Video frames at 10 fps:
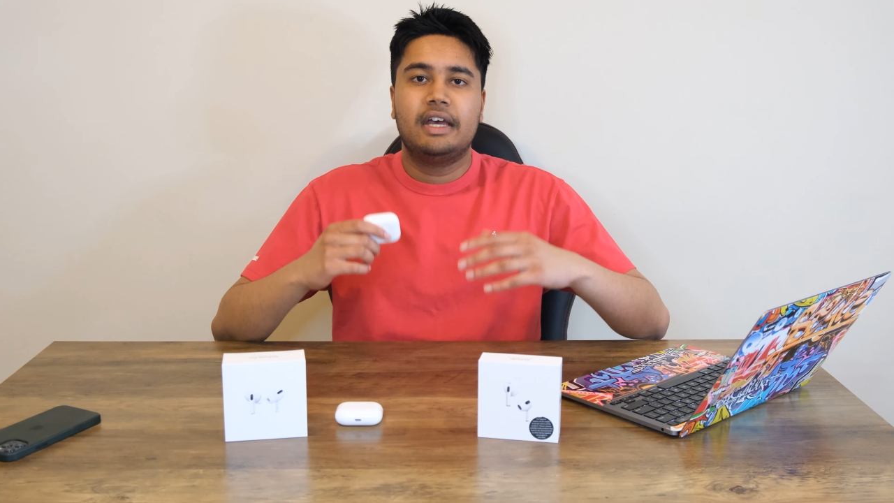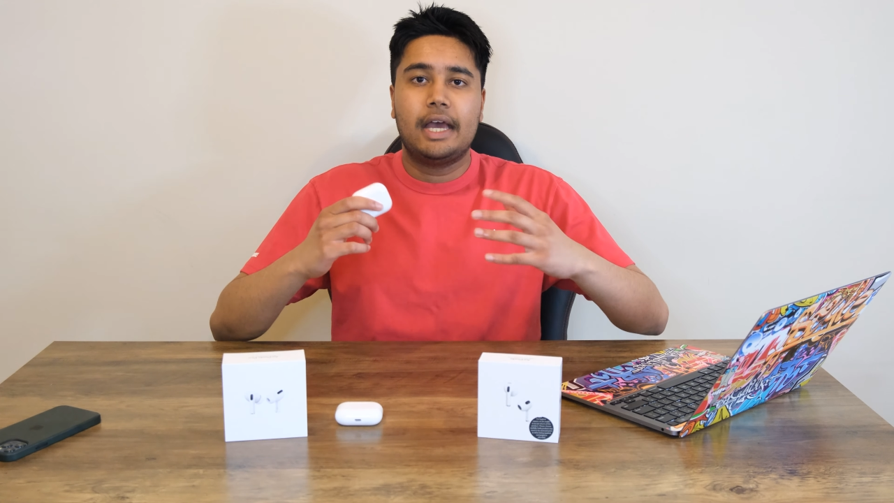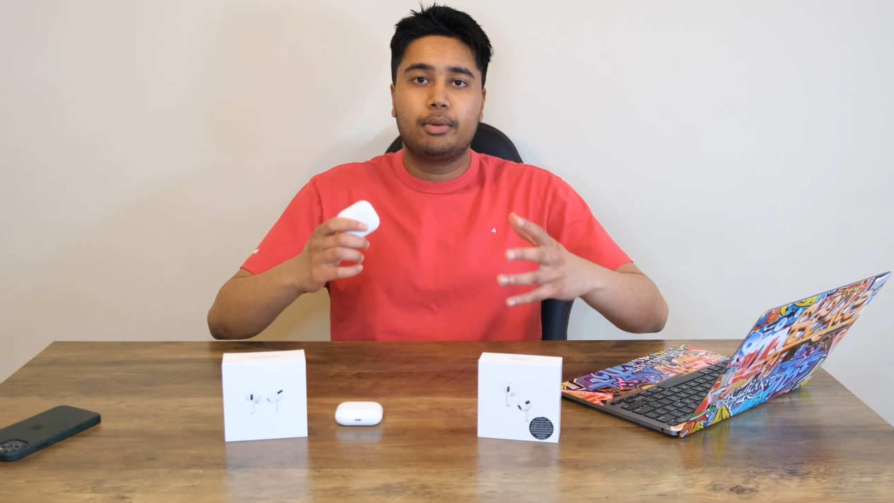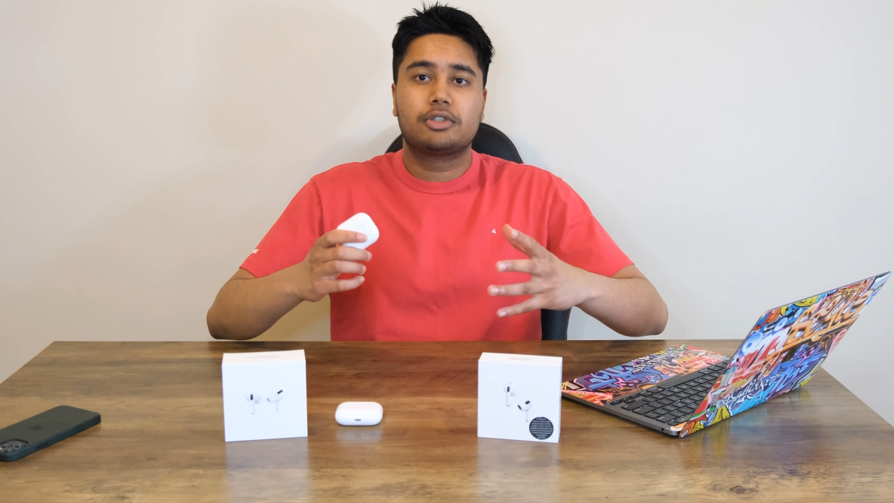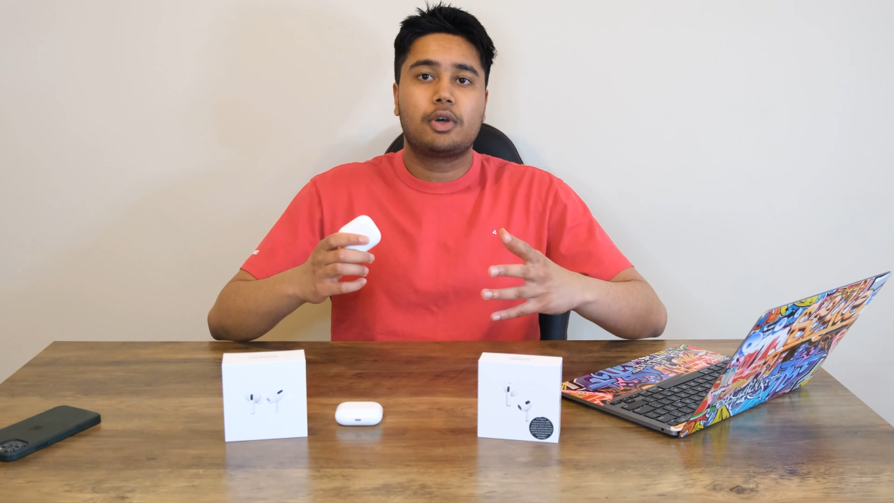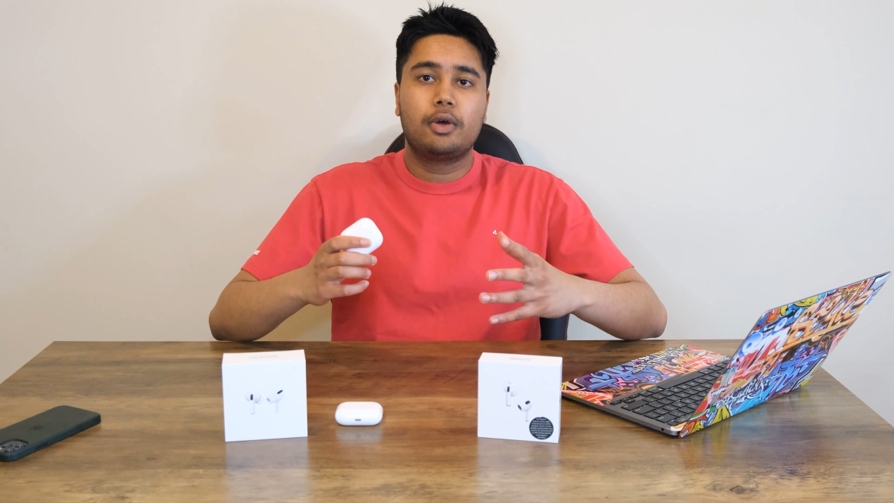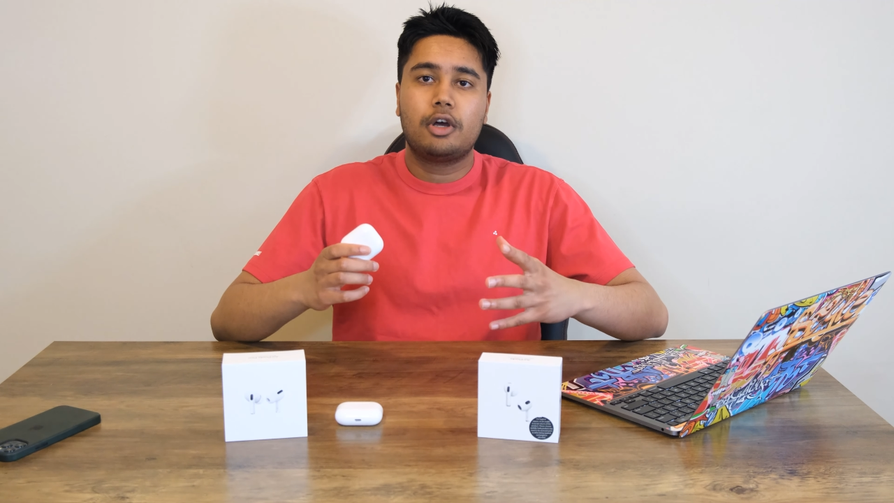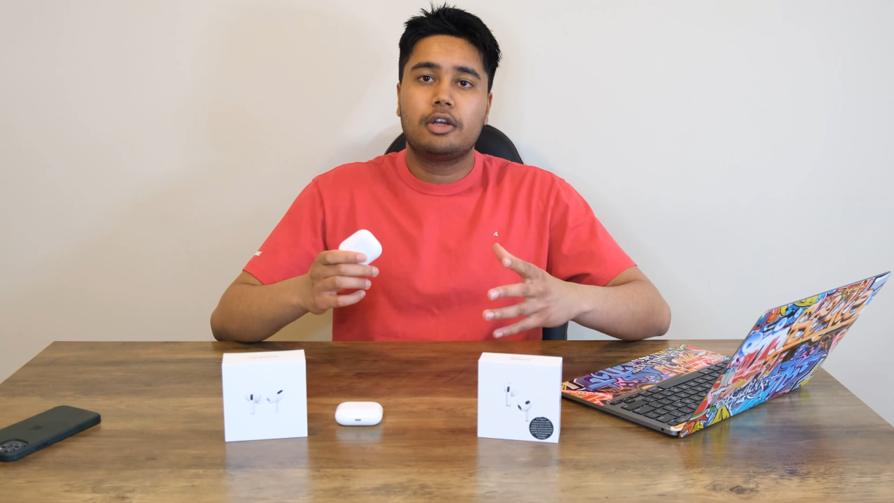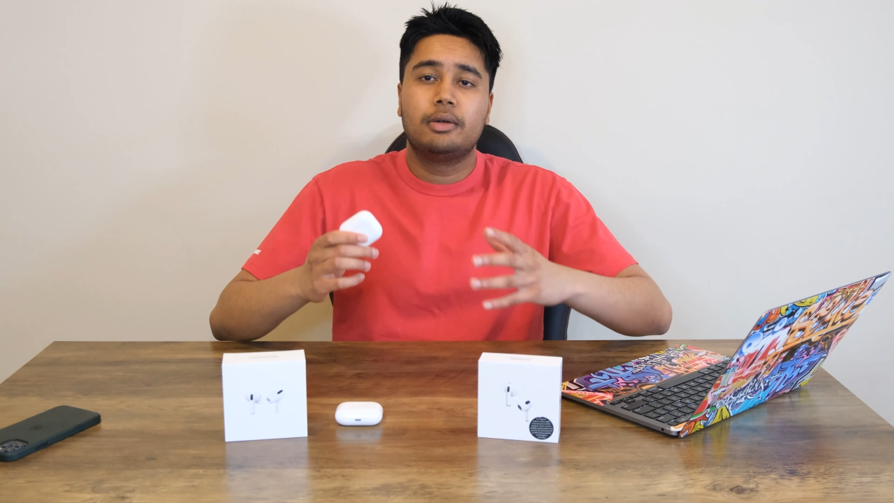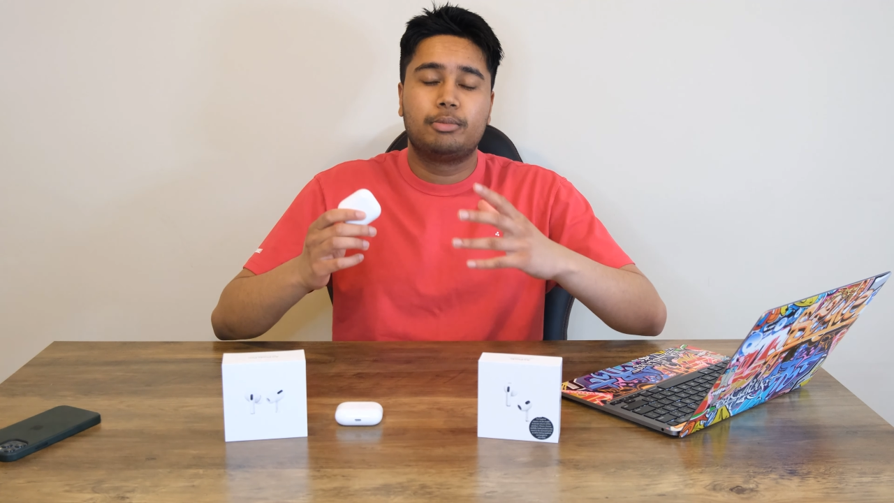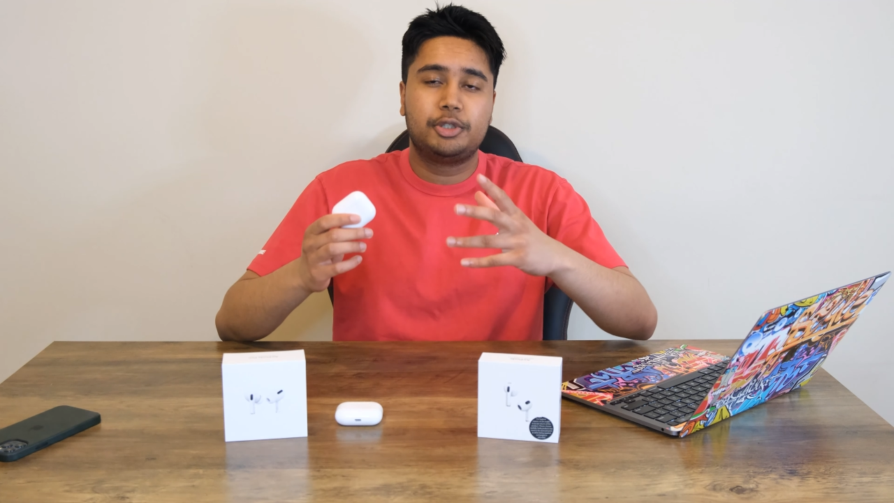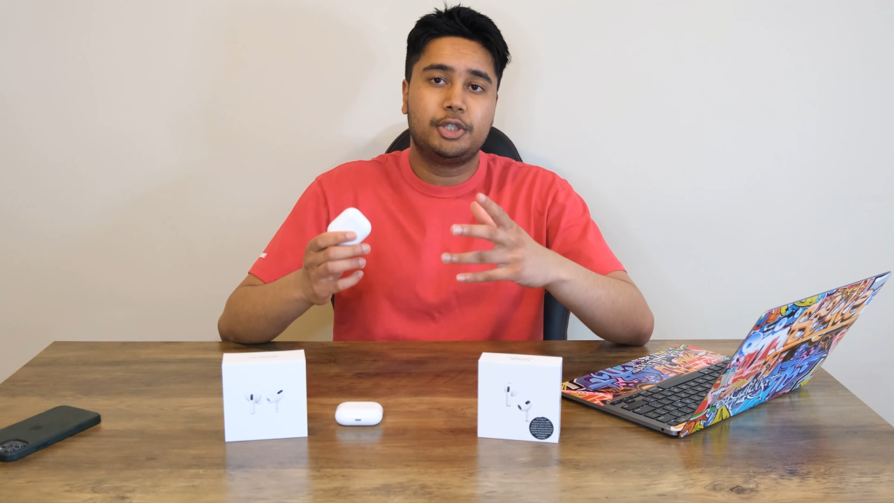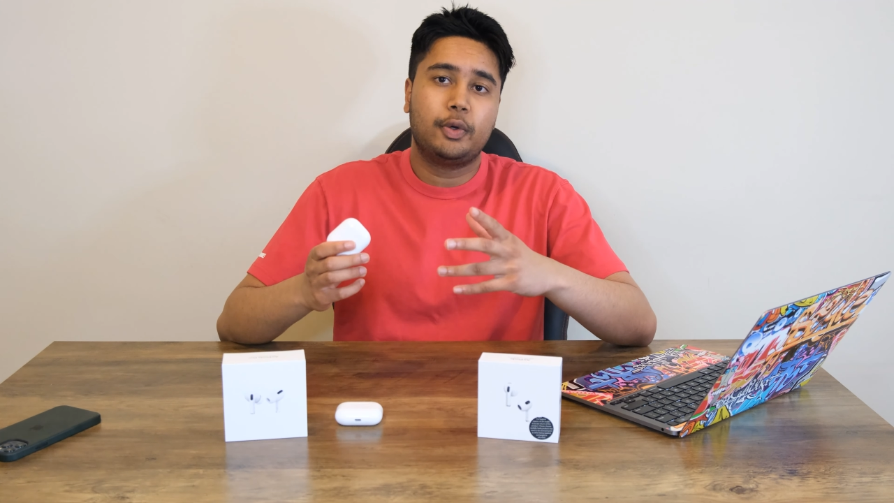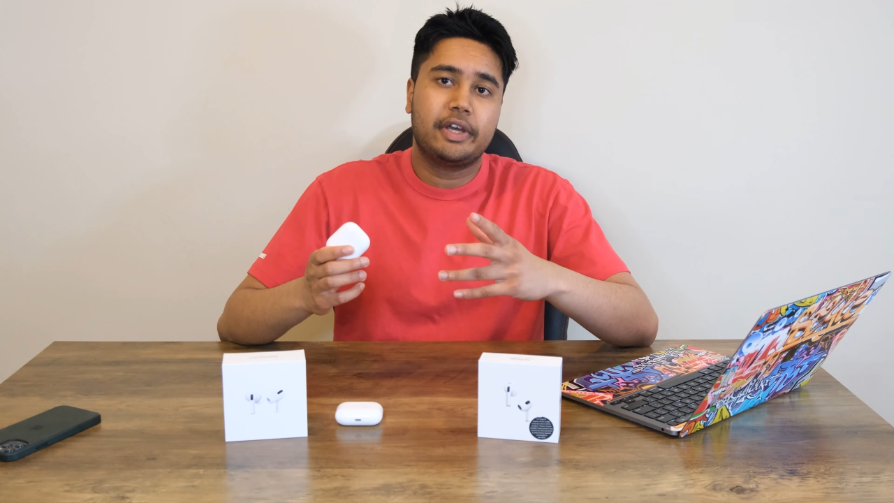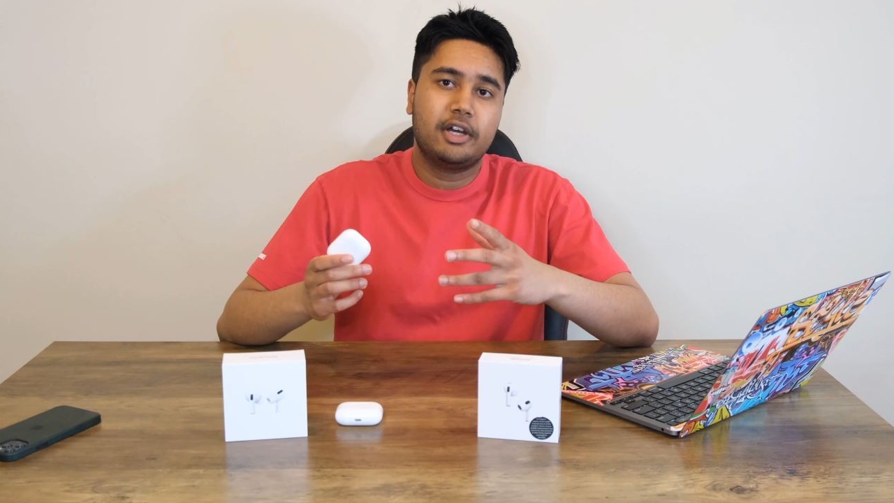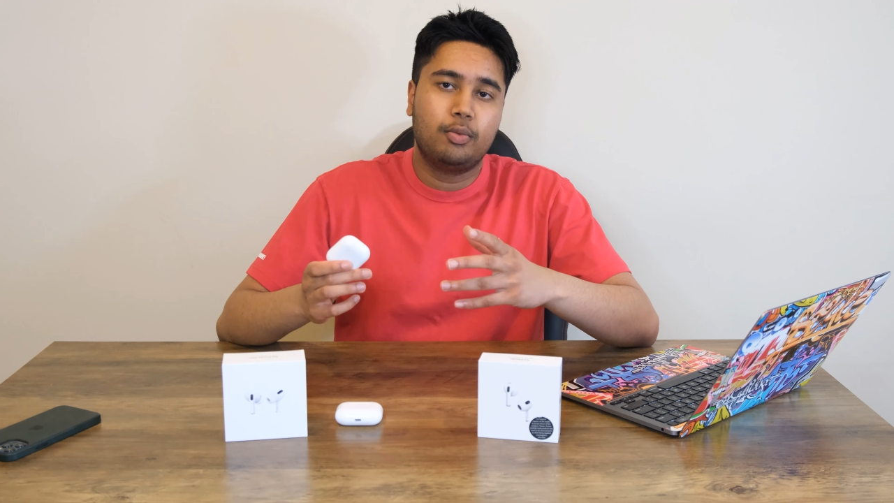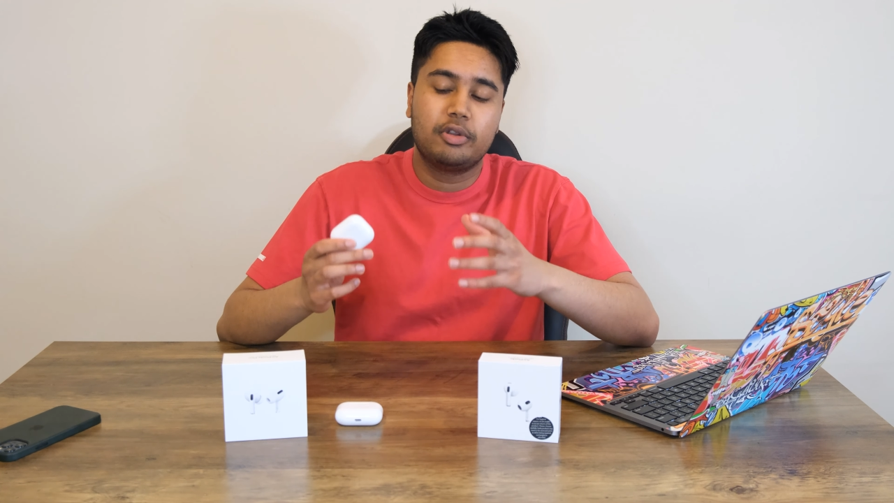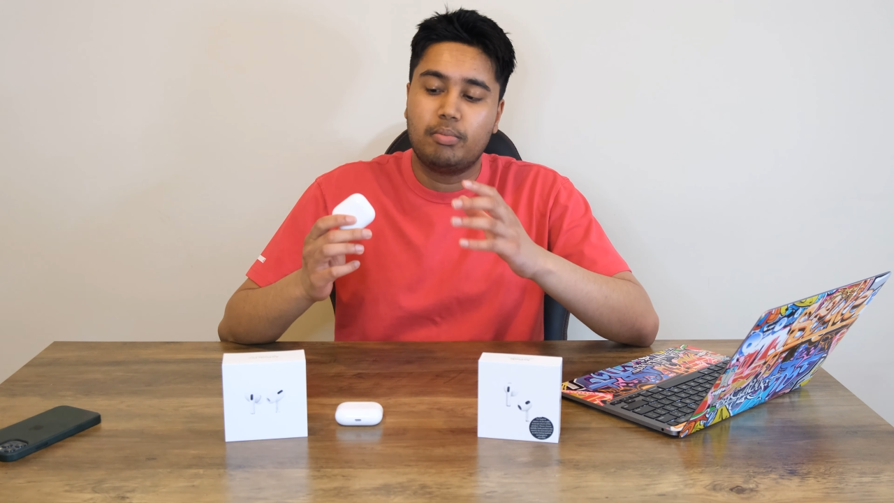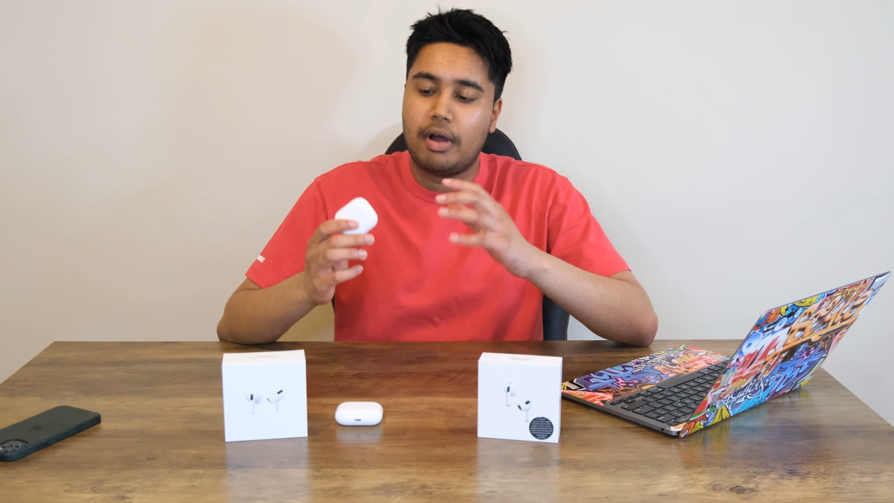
Hey, what's going on? Prashil here with my